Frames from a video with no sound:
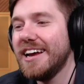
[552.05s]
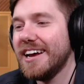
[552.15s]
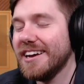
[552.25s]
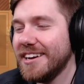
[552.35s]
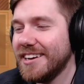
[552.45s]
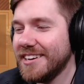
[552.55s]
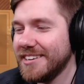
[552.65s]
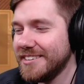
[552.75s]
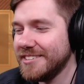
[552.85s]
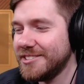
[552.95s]

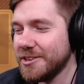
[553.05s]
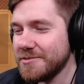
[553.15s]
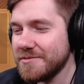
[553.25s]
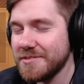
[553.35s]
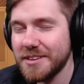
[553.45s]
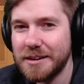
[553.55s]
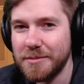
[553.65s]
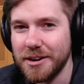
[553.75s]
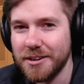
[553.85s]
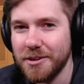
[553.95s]
So come
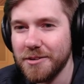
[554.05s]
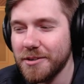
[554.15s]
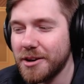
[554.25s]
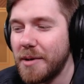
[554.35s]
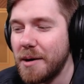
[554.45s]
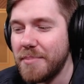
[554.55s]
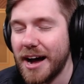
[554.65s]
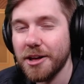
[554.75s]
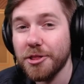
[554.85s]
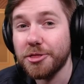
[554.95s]
on
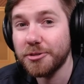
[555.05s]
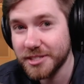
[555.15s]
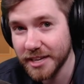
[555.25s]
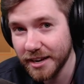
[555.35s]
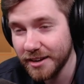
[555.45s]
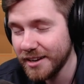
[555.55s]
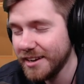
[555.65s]
by on Thursday.